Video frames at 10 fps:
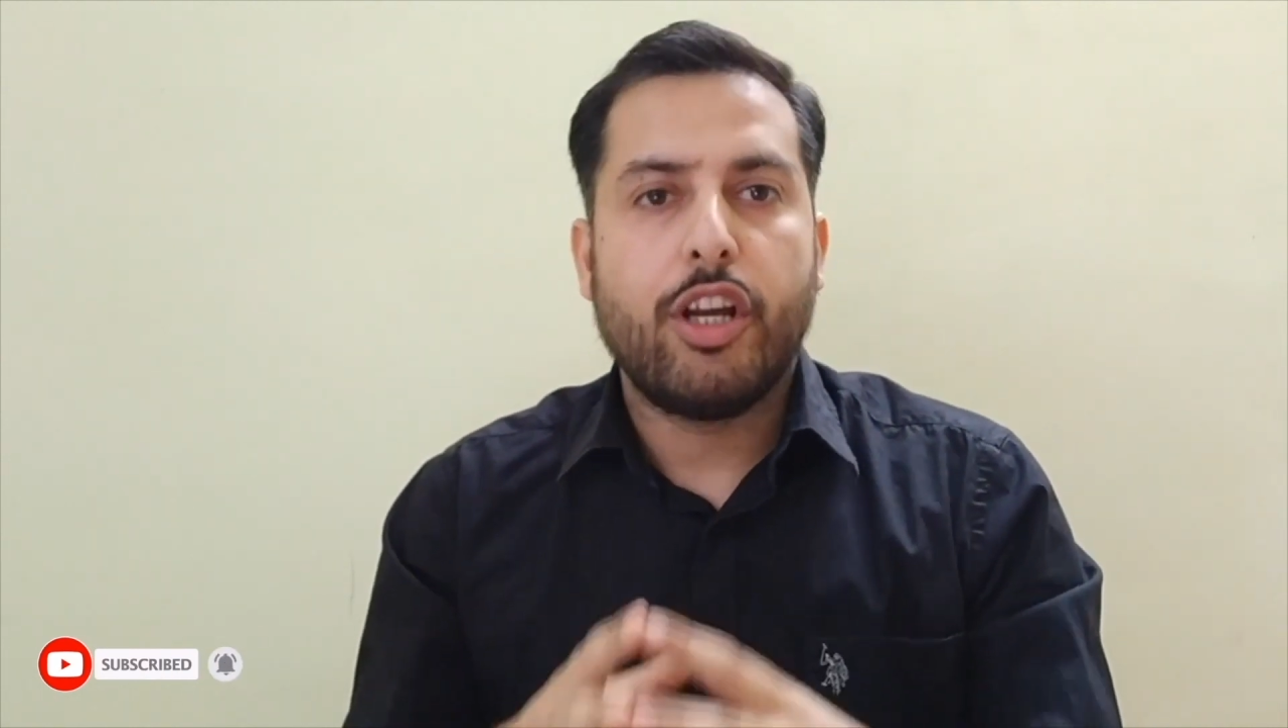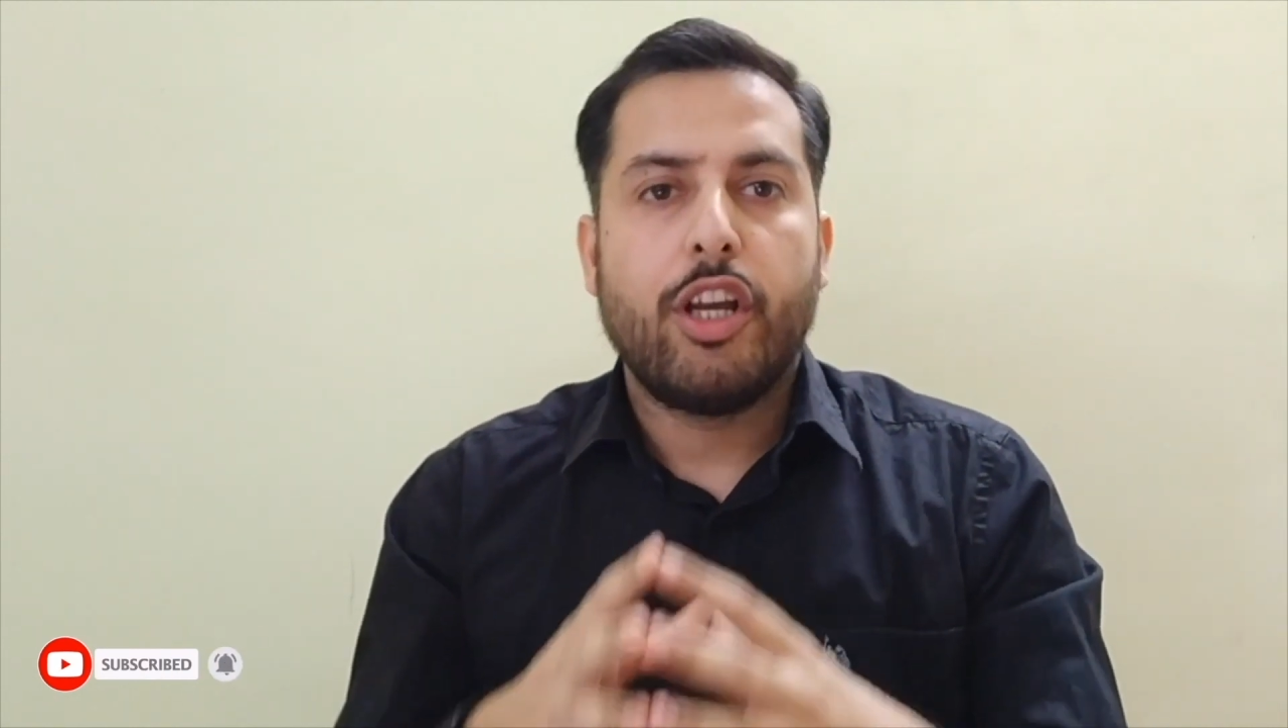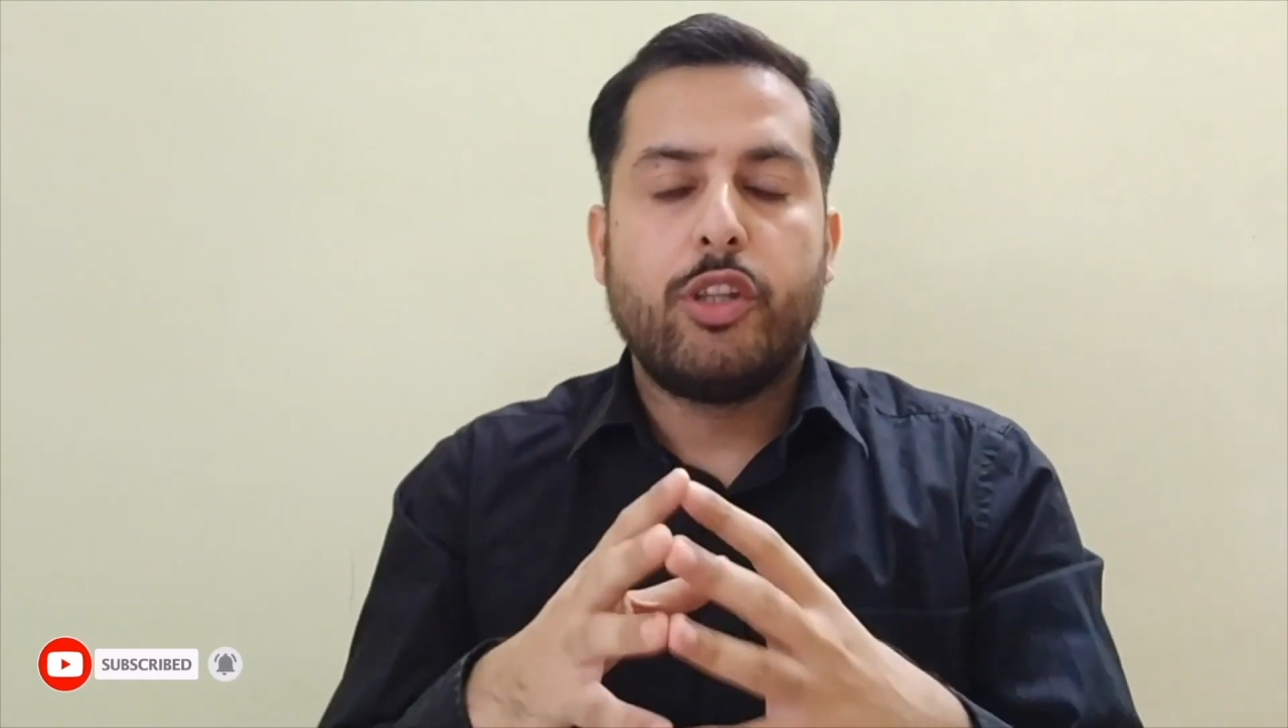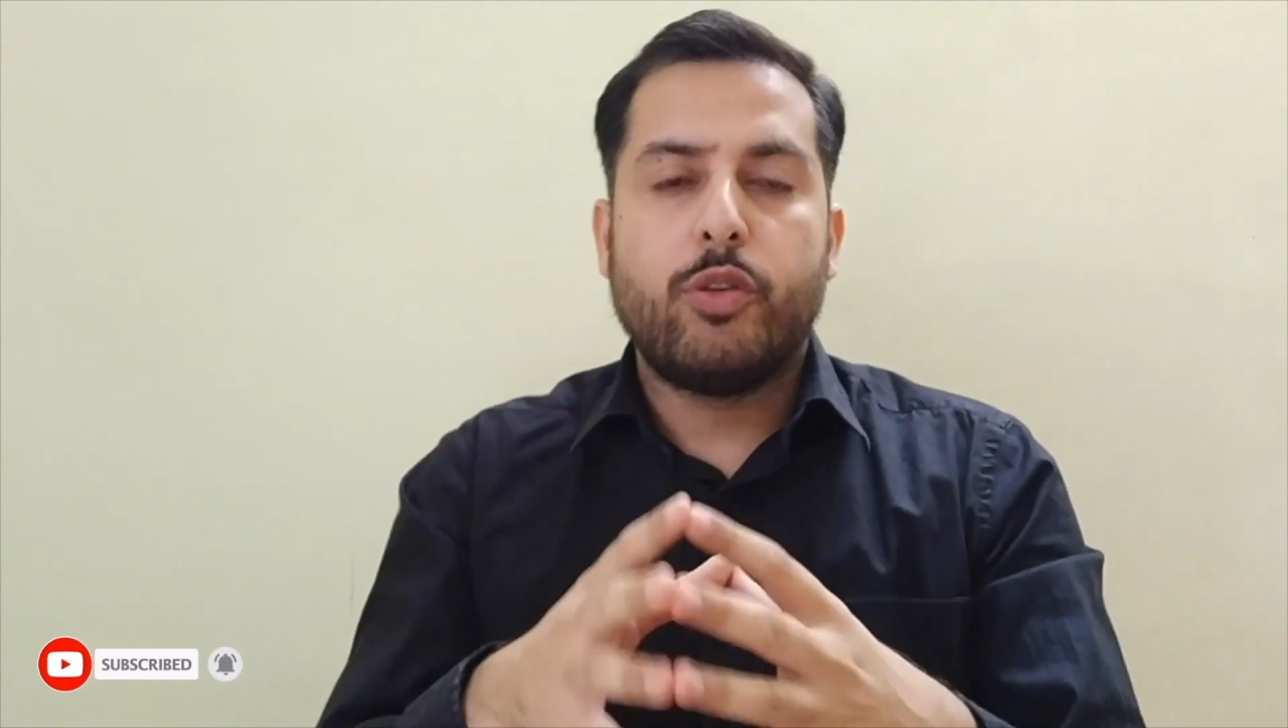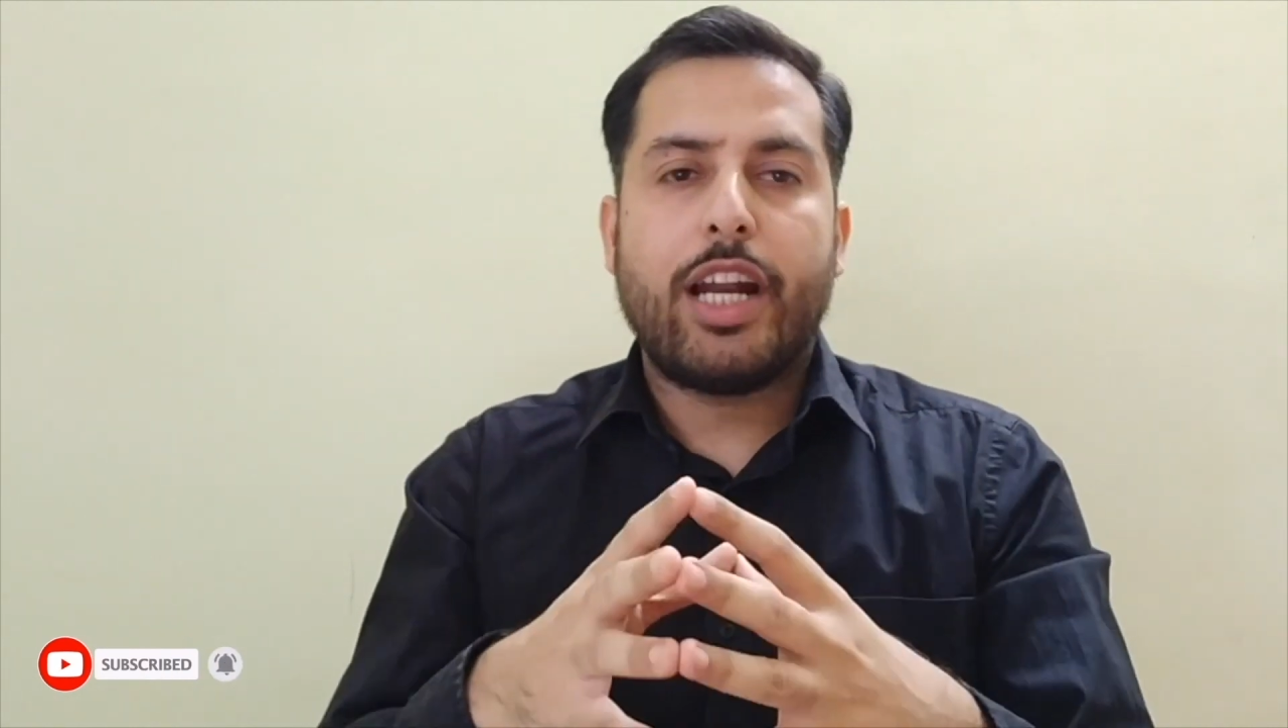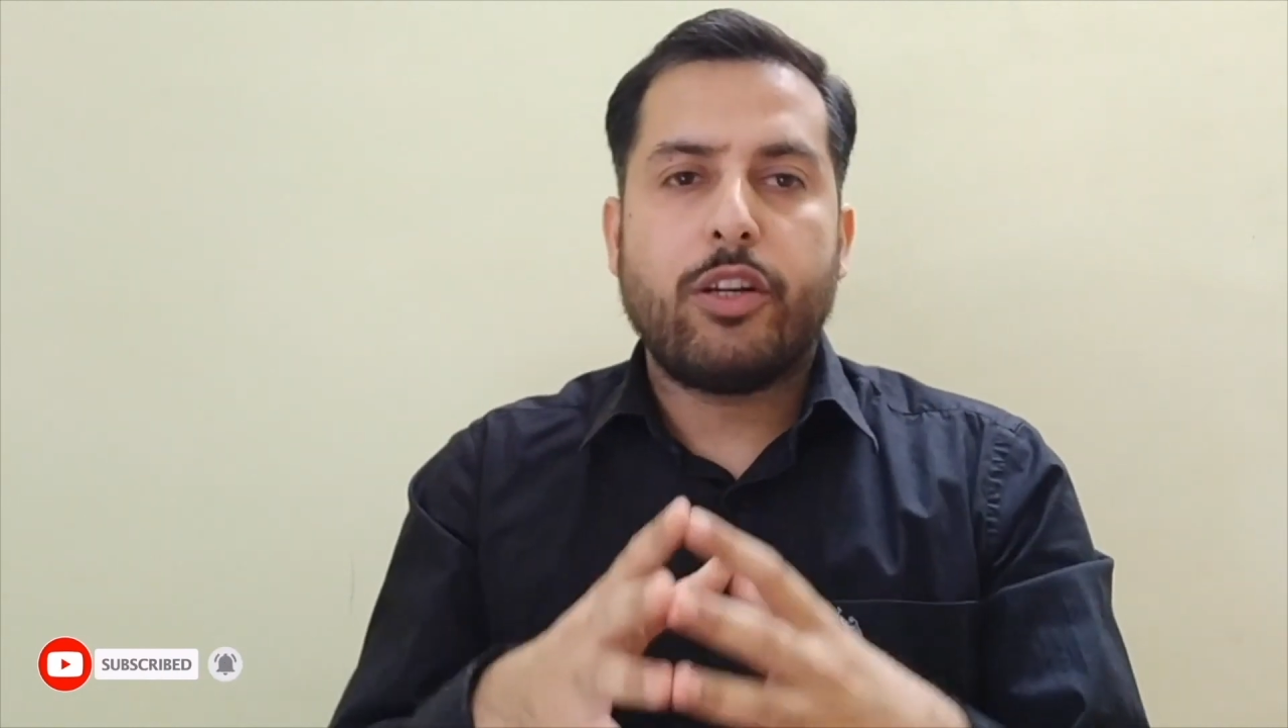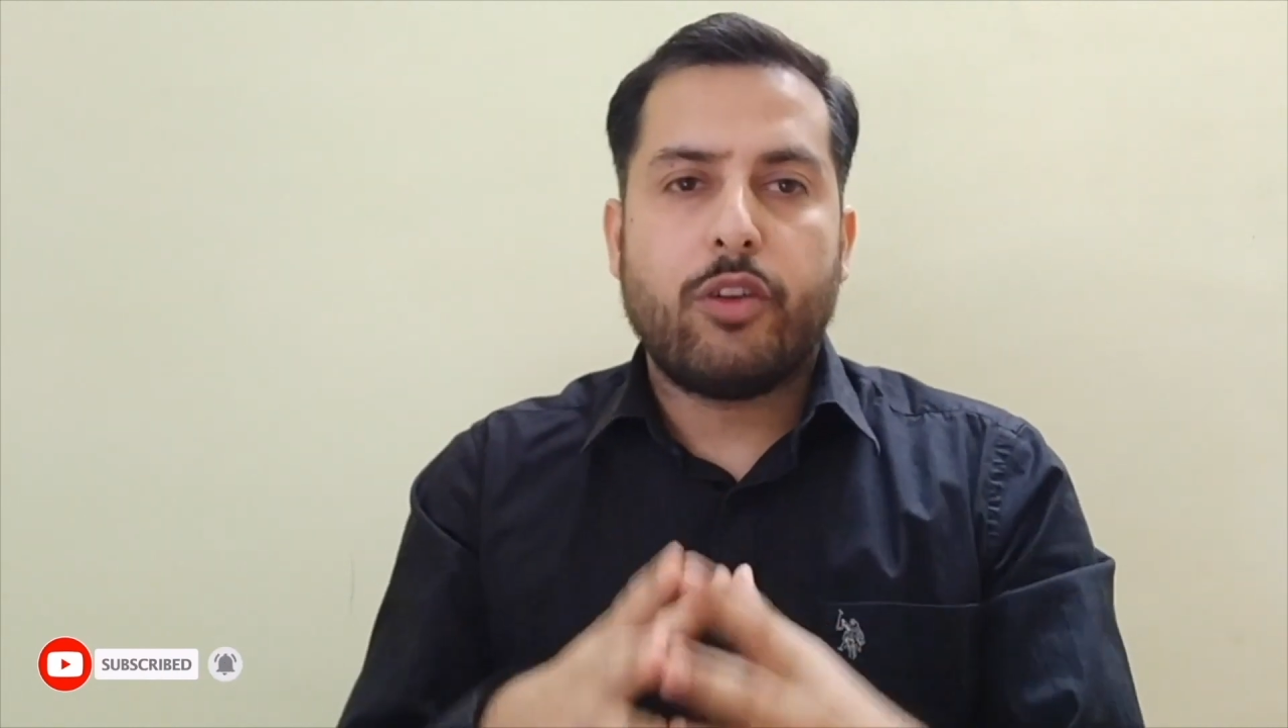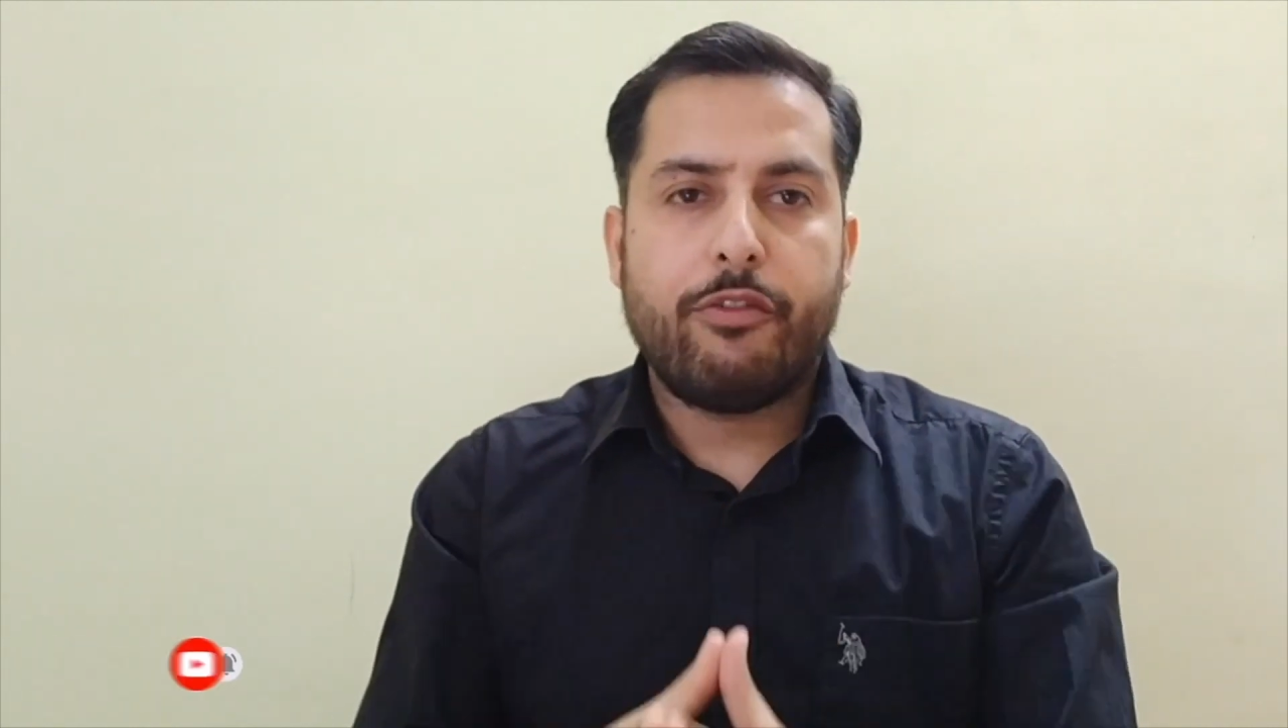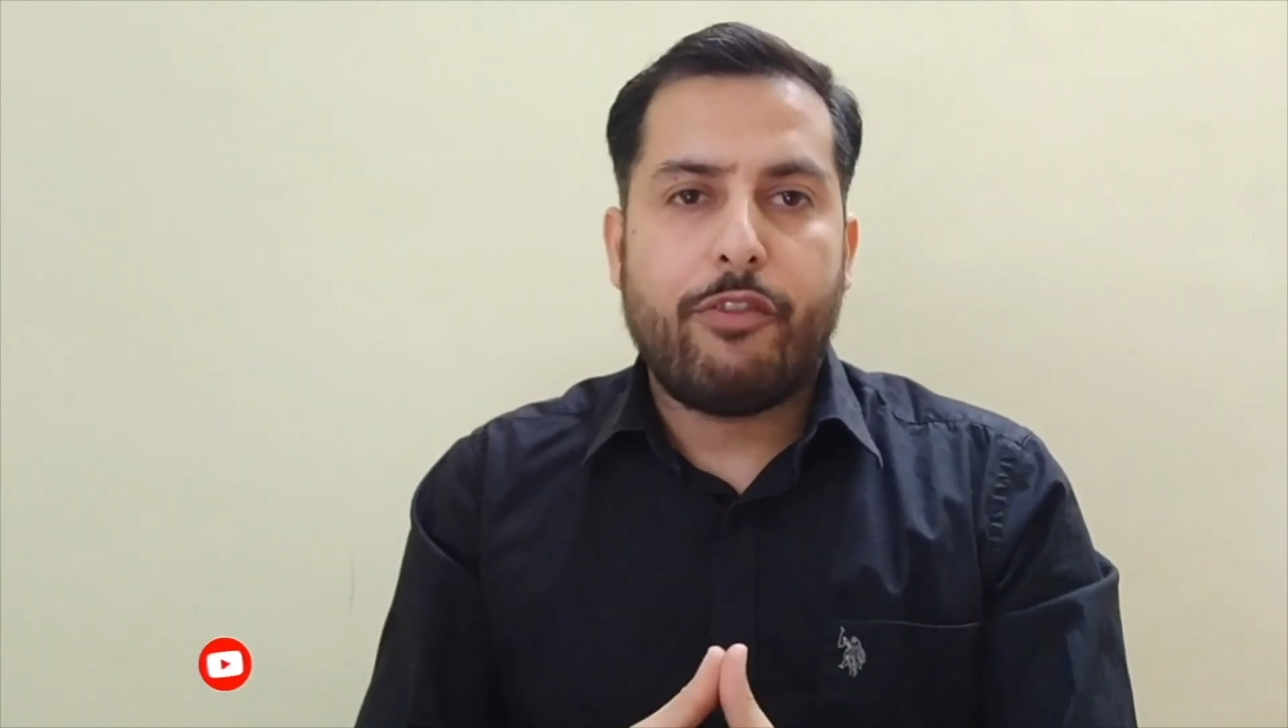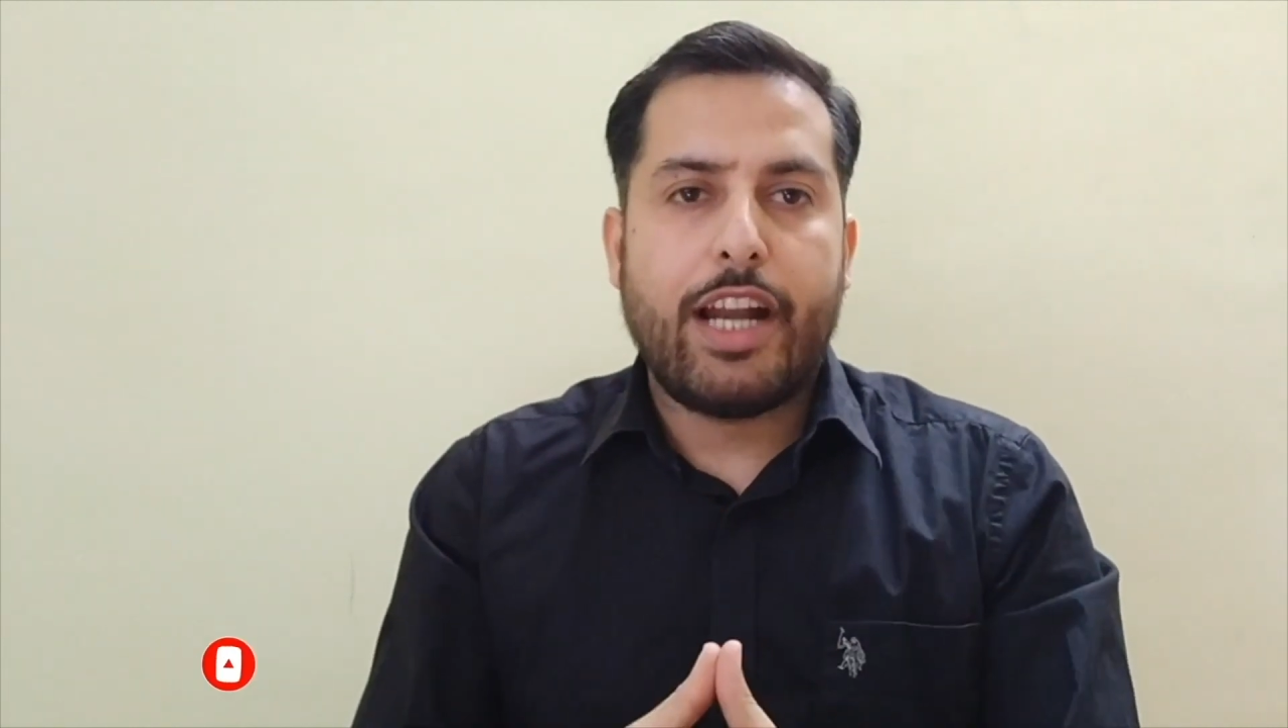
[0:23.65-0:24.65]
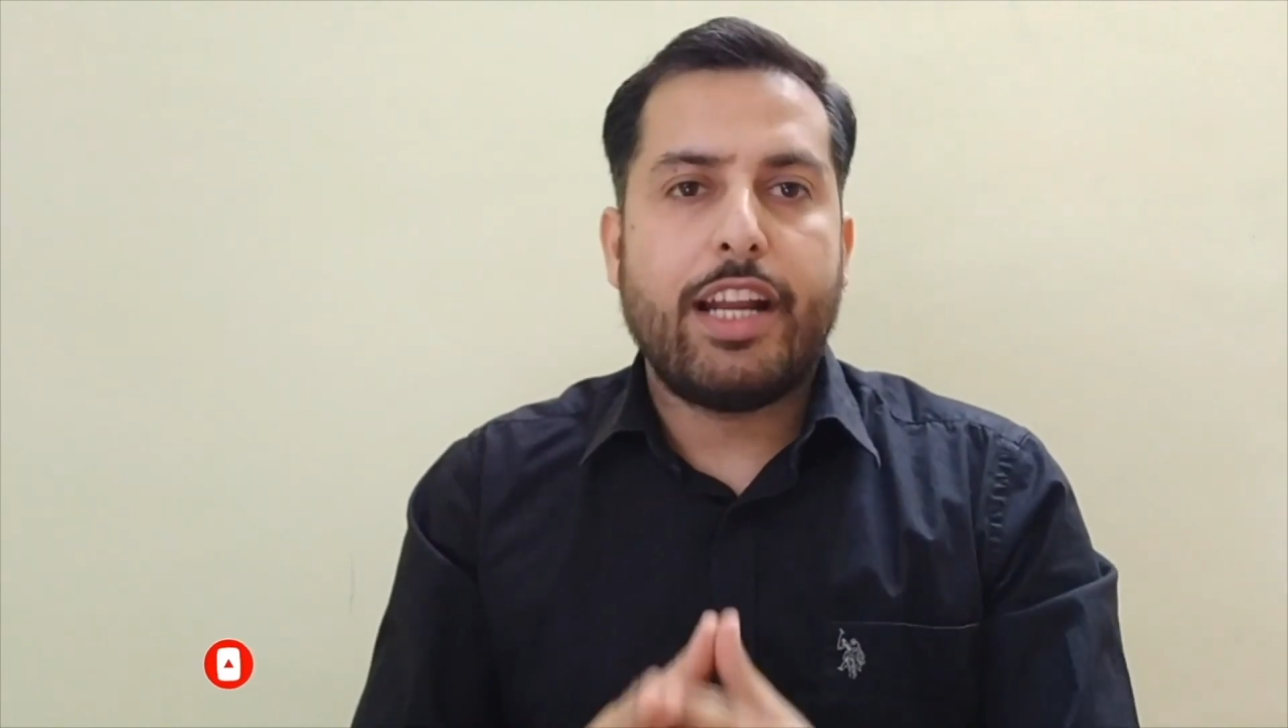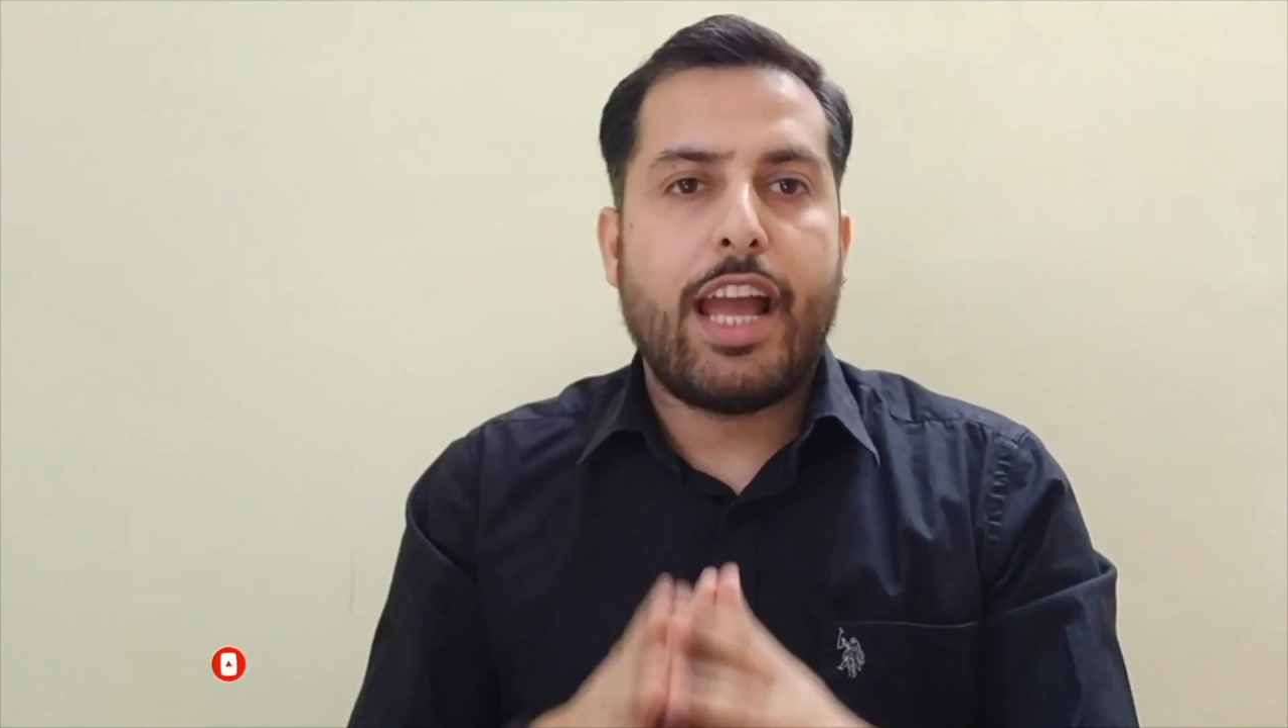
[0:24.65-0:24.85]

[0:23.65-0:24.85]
you get notified